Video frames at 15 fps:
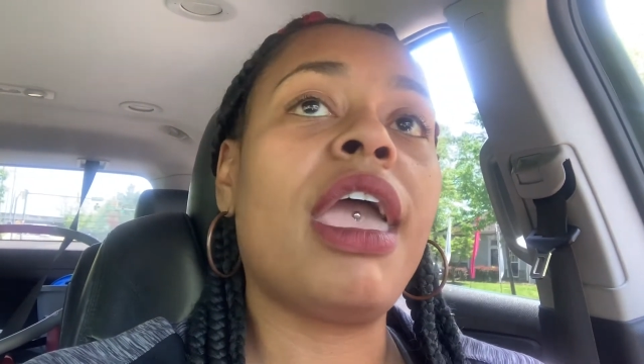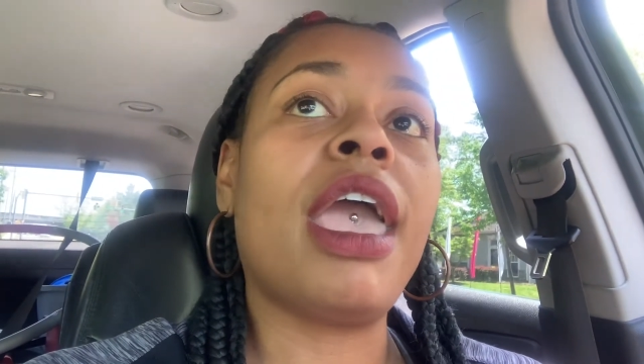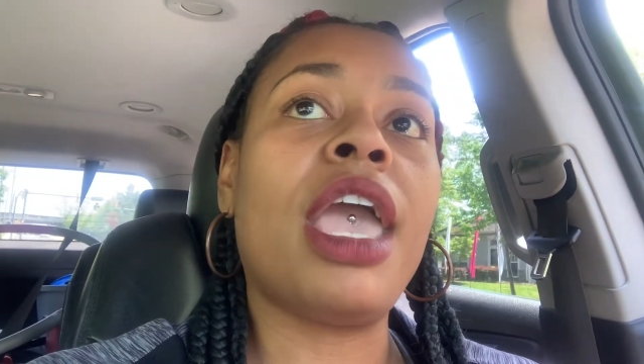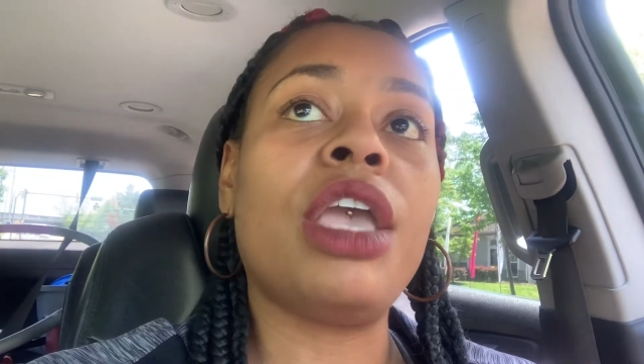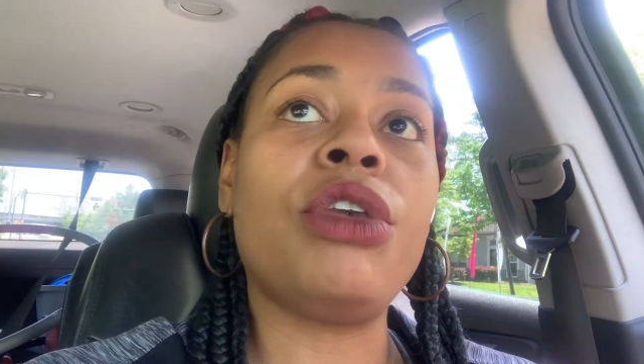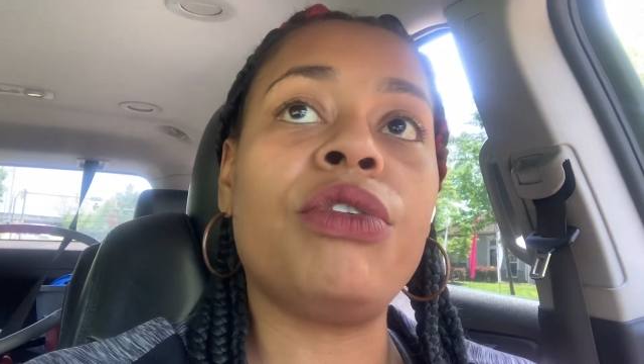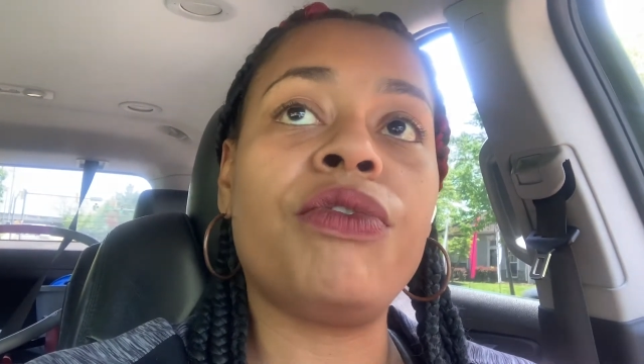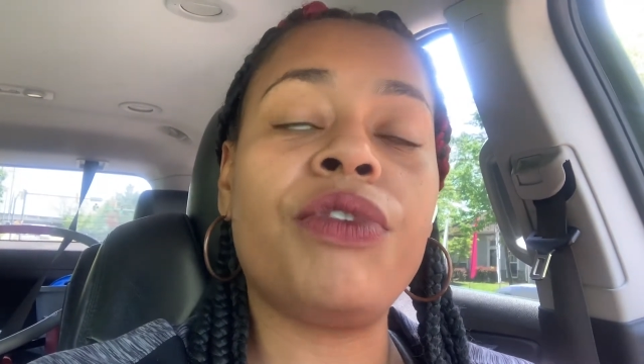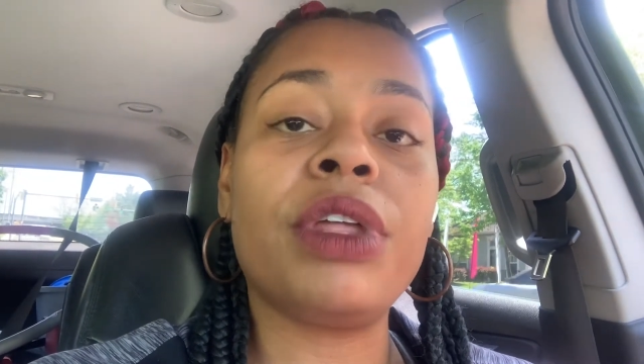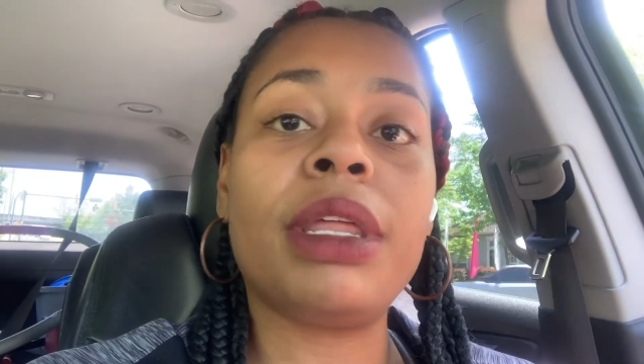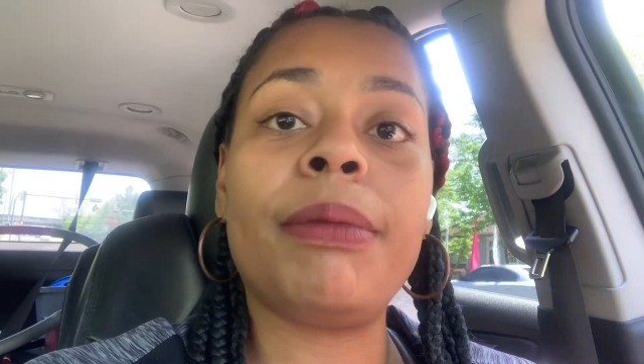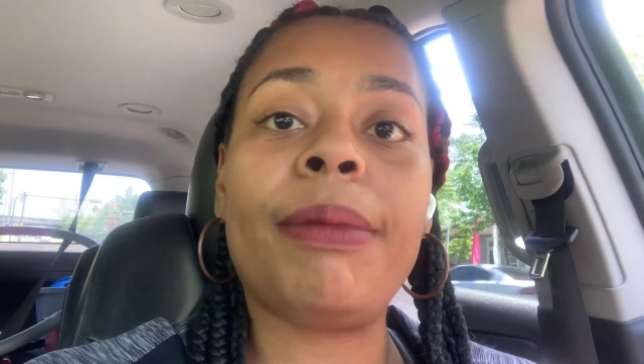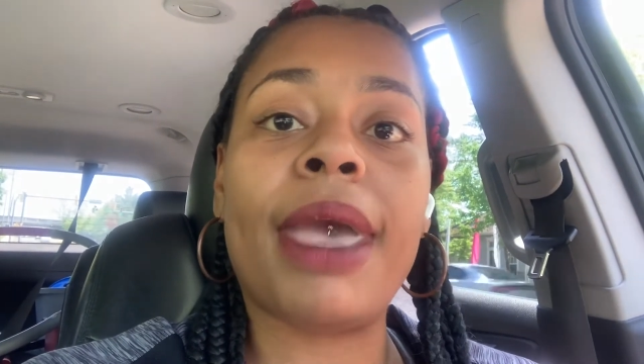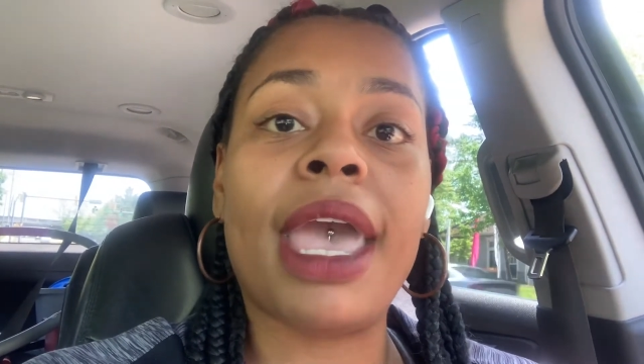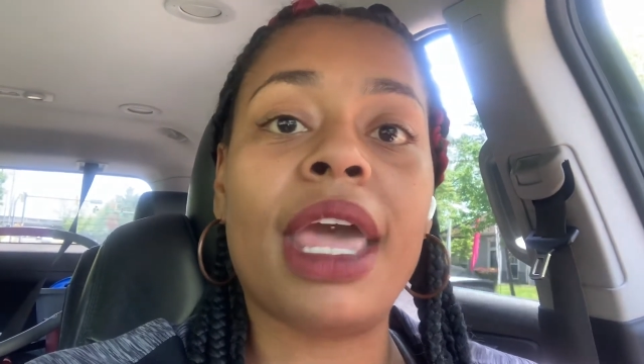and you're
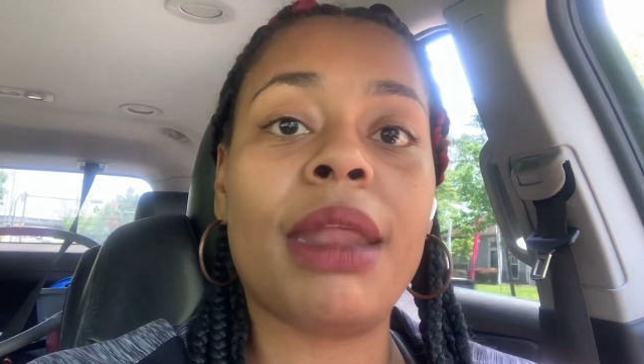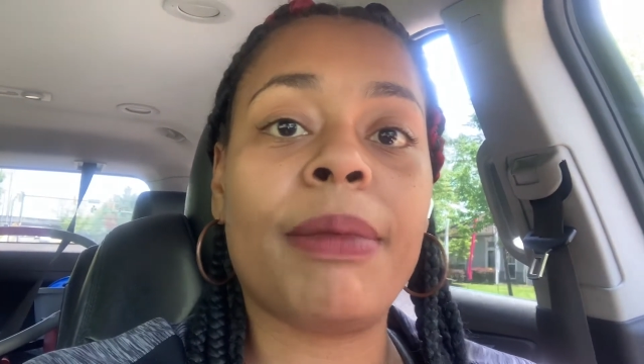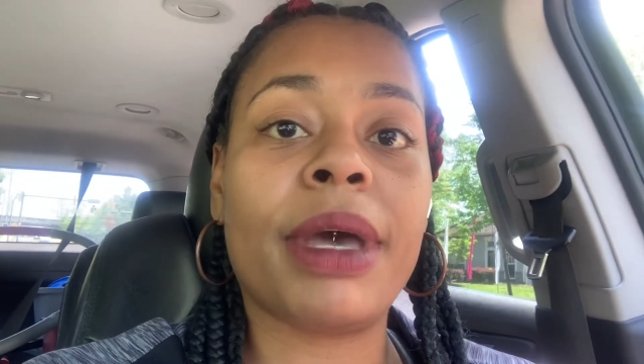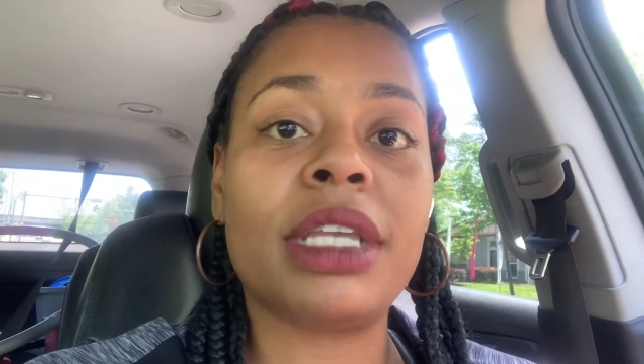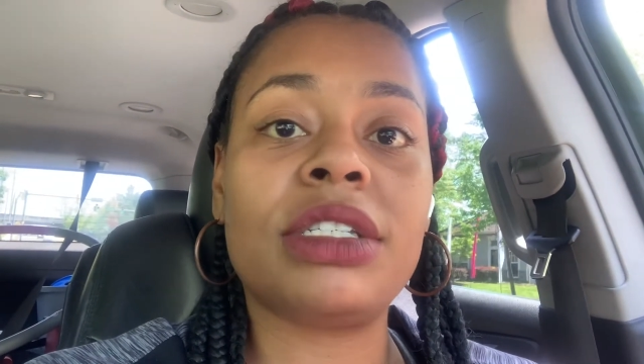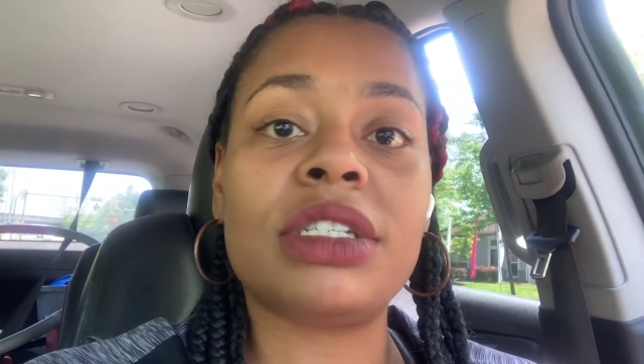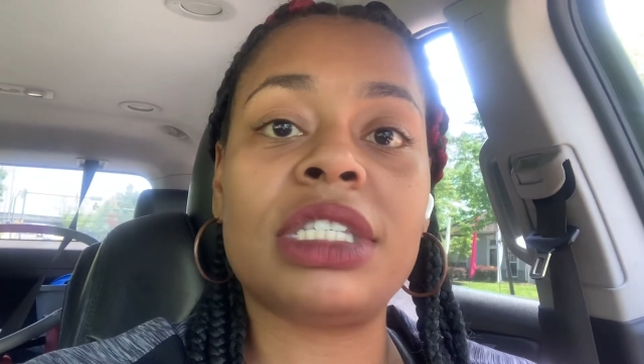feeling bad about